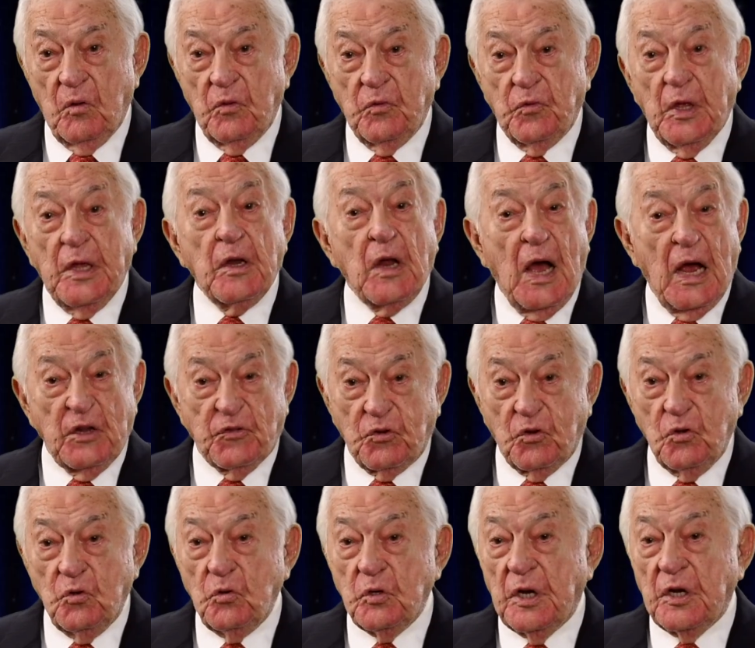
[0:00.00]
in high
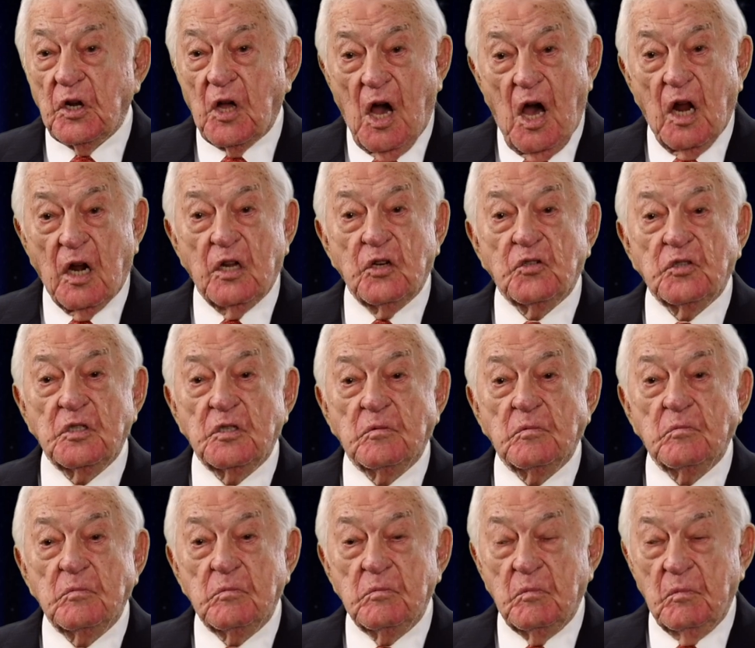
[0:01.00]
school and college,
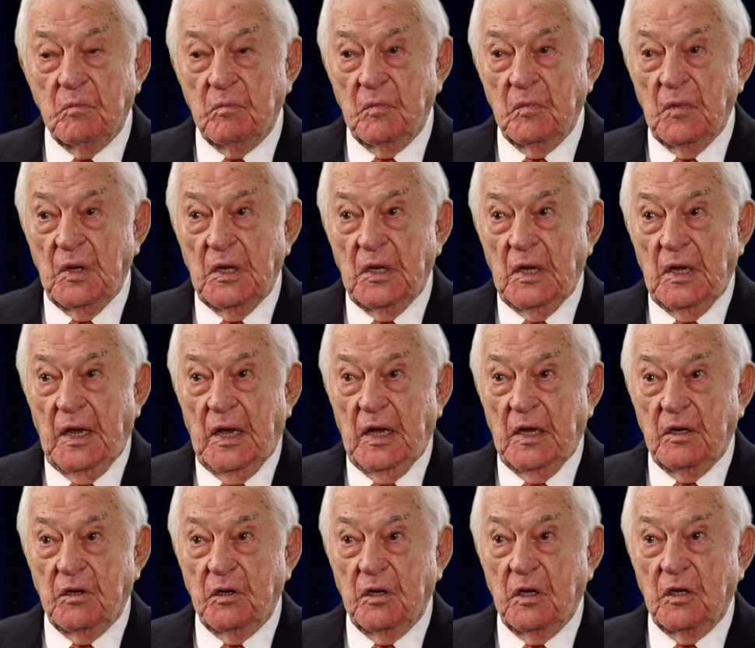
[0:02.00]

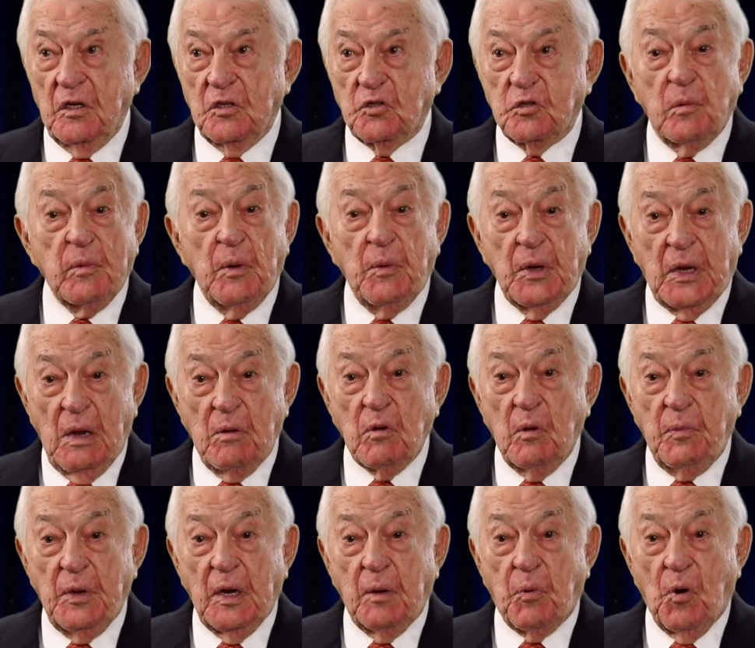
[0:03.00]
and swimming became a
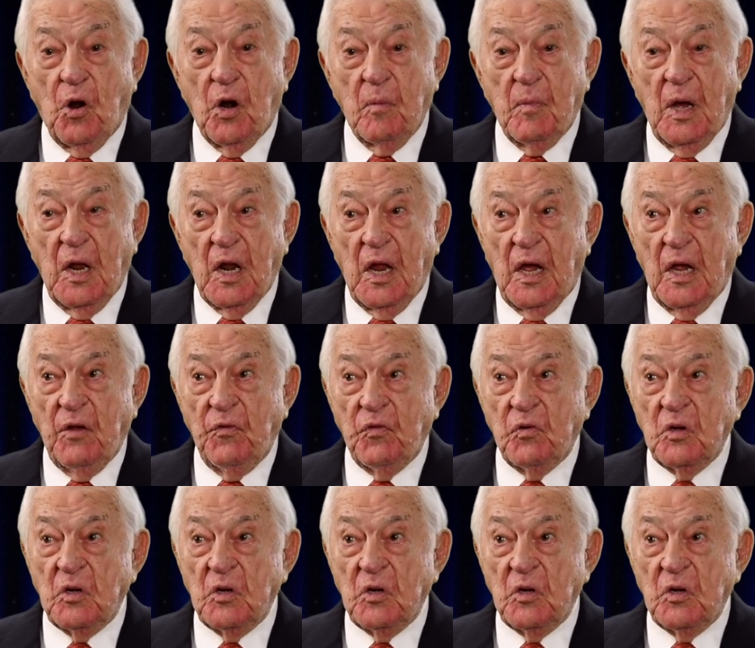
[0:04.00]
big part of my life.